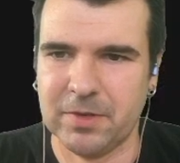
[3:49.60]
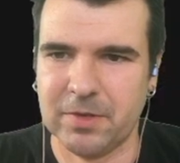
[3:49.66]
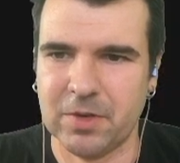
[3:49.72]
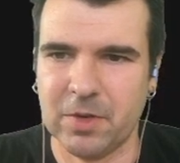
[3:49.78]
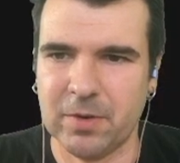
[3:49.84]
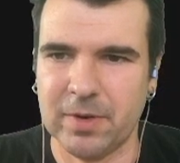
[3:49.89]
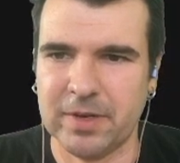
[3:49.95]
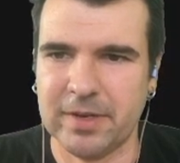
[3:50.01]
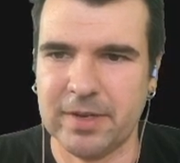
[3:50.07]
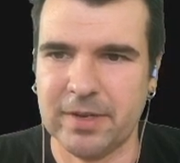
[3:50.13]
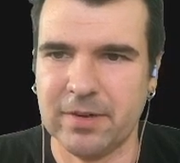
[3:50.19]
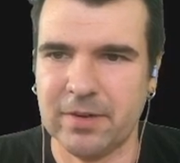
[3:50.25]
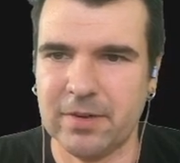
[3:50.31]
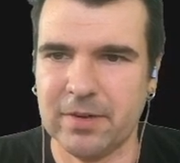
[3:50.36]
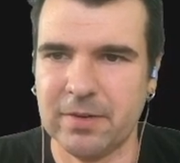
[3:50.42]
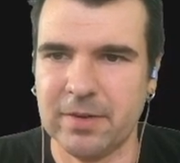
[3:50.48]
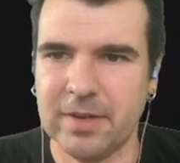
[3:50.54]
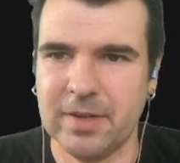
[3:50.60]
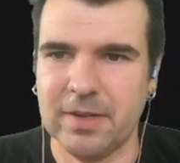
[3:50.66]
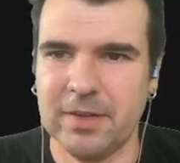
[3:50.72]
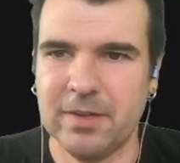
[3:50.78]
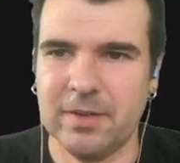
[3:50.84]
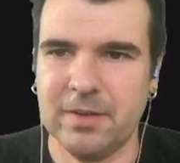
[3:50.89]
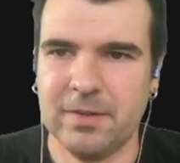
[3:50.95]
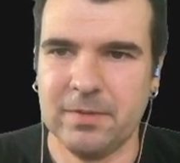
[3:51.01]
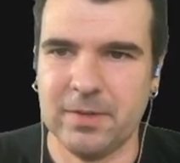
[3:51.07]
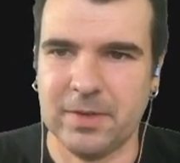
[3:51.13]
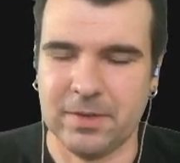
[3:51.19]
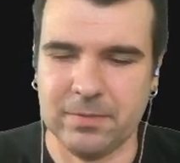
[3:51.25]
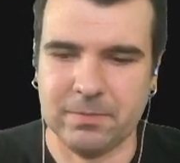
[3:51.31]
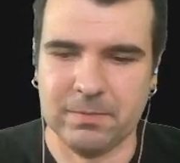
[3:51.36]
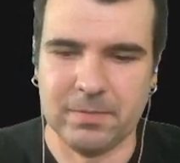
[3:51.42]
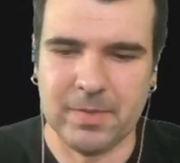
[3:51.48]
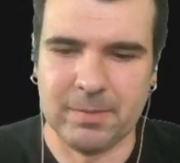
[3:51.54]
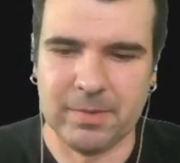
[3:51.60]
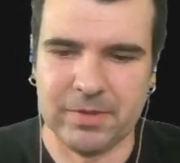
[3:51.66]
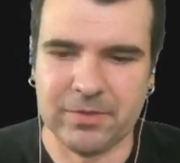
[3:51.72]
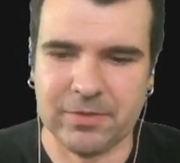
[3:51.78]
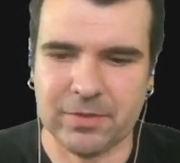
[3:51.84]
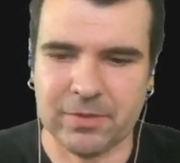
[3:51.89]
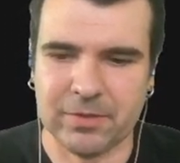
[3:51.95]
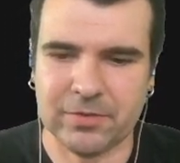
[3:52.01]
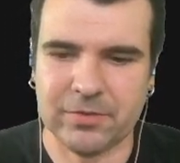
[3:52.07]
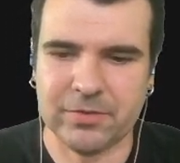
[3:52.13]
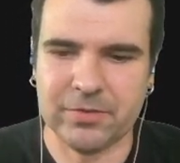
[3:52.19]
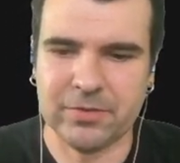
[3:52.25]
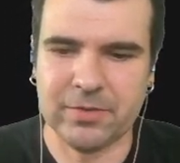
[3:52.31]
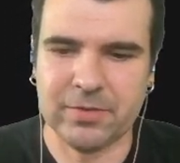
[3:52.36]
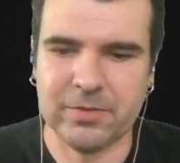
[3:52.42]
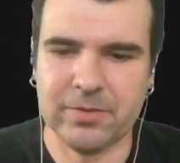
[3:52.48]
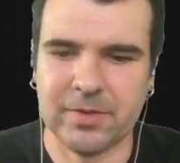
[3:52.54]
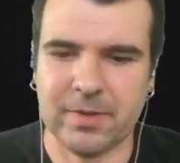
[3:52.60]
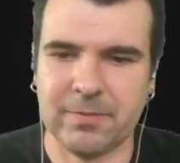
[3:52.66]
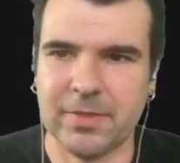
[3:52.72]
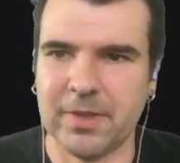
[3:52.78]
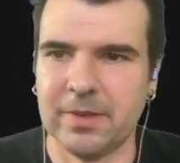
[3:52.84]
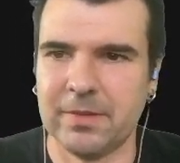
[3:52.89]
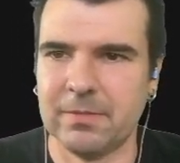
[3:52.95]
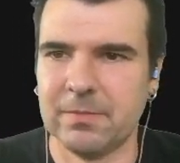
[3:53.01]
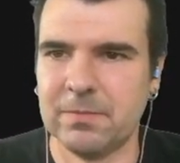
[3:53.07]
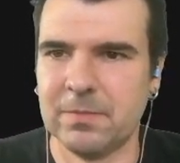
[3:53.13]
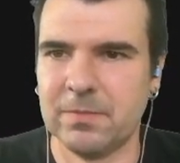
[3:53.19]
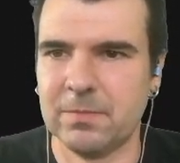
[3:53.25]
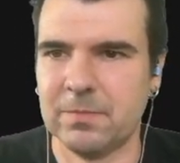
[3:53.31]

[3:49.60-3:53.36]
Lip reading: can go in here, you can maybe search something,